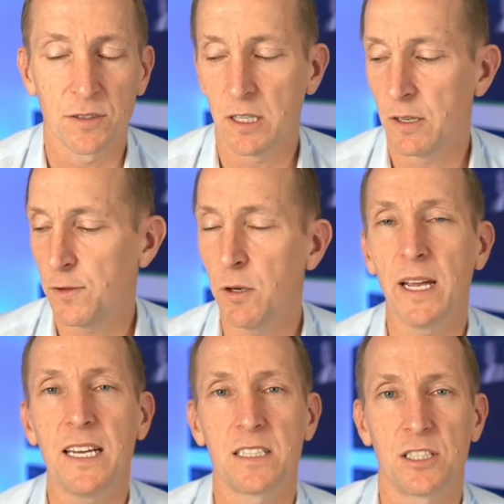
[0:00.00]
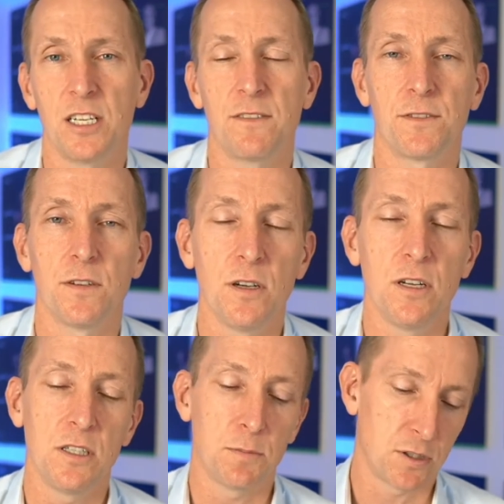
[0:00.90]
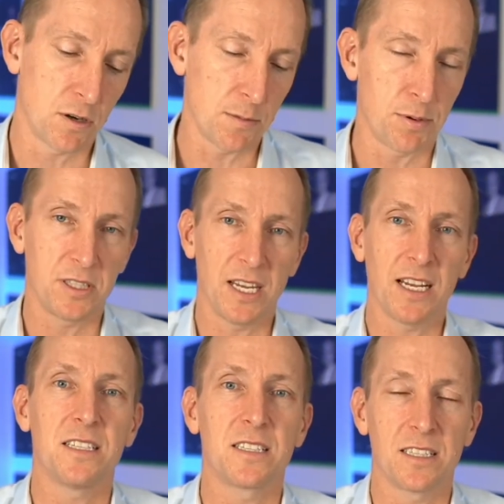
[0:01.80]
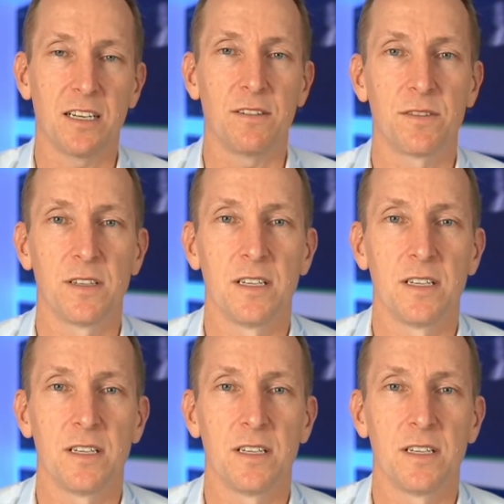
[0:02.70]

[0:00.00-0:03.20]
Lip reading: So if you eat shit food, you're trying to protect yourself.